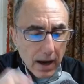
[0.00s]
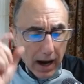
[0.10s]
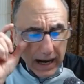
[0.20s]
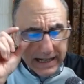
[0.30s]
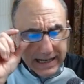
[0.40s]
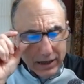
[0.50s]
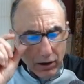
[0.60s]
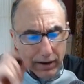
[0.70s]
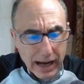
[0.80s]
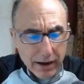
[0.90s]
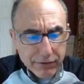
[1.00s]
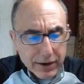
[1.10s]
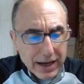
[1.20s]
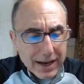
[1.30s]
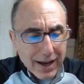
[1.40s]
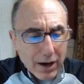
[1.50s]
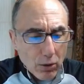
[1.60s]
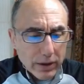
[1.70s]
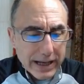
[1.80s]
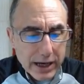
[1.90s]
ITRF not
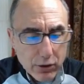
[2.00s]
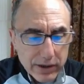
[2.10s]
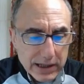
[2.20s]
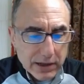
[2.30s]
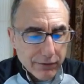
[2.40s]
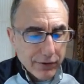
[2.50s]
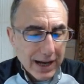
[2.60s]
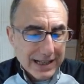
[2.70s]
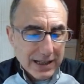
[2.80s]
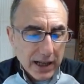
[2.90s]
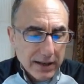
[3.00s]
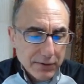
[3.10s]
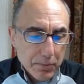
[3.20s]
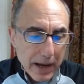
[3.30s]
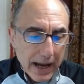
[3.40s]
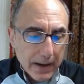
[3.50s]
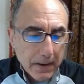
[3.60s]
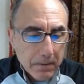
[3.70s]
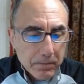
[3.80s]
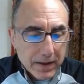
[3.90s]
only increased the fly's lifespan,
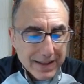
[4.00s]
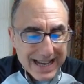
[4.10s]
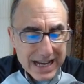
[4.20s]
the